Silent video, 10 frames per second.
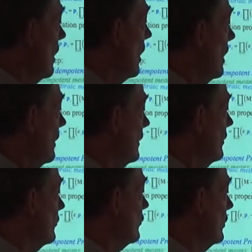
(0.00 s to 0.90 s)
uh,
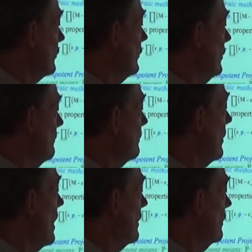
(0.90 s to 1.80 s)
is just the
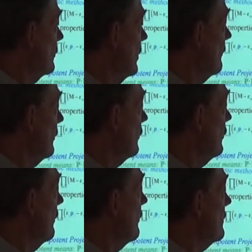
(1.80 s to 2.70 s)
product of the
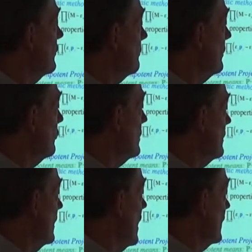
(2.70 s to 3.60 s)
difference between
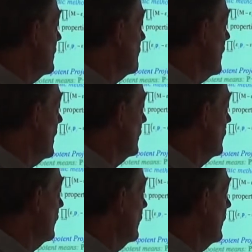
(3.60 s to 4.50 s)
the eigenvalue
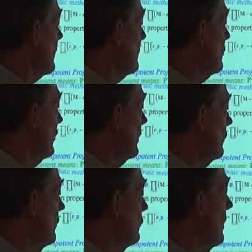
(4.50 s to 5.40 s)
that that
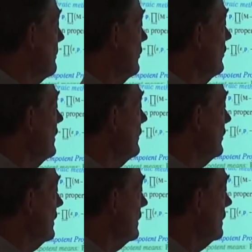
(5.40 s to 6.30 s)
projector is
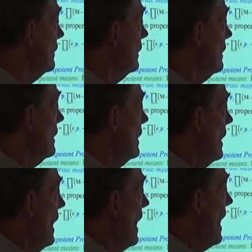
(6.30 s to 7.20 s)
representing
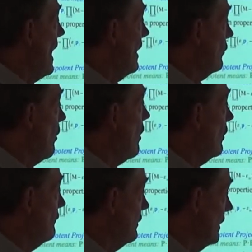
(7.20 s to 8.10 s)
and
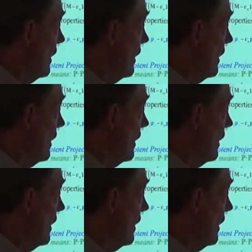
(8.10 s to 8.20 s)
all of the